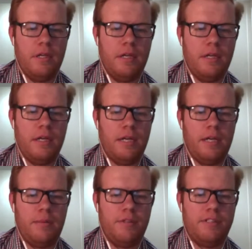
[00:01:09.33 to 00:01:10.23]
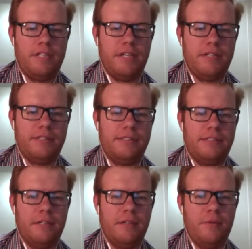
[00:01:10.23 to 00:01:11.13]
Number
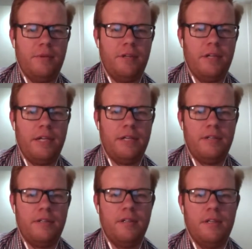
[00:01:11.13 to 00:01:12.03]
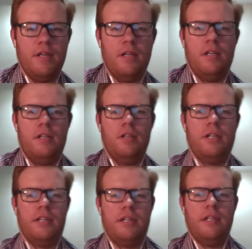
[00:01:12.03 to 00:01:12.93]
6, we had to look
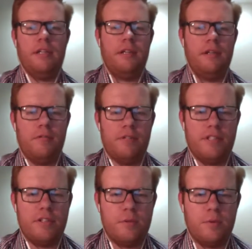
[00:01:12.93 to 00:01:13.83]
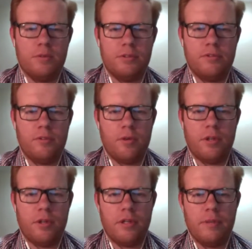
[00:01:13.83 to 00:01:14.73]
at the residuals for
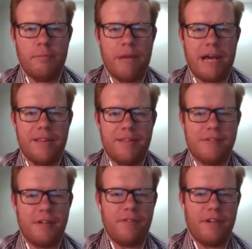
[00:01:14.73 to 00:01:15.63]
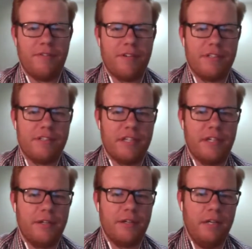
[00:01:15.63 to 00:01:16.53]
the math
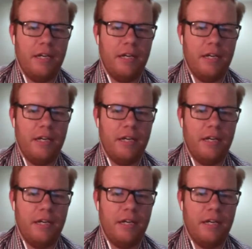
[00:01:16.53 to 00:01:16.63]
self-efficacy.